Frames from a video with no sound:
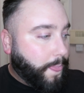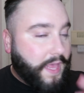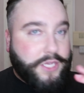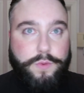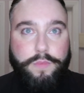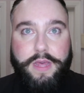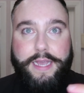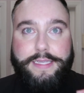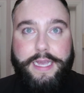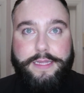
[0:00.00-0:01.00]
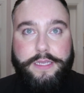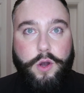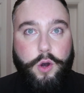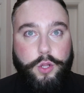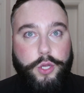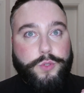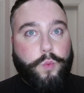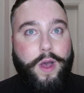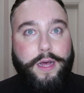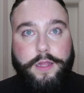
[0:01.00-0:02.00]
there's some things in this haul as
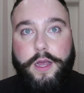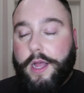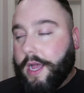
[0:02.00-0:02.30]
well